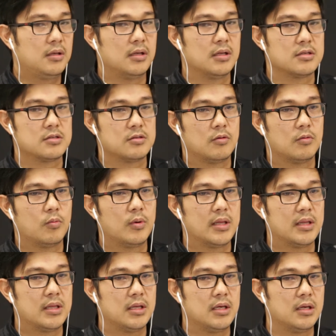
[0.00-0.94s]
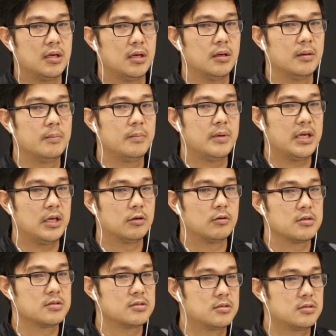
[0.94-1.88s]
And so when the
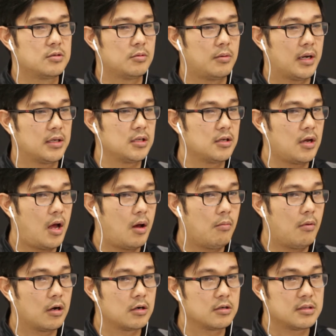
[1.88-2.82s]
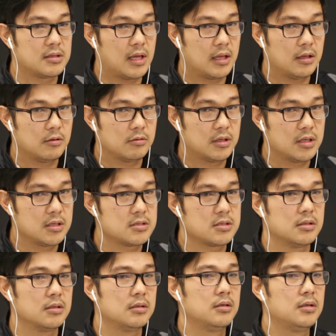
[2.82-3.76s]
heater is directing hot water to that
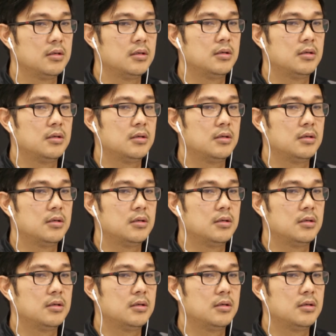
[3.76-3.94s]
location,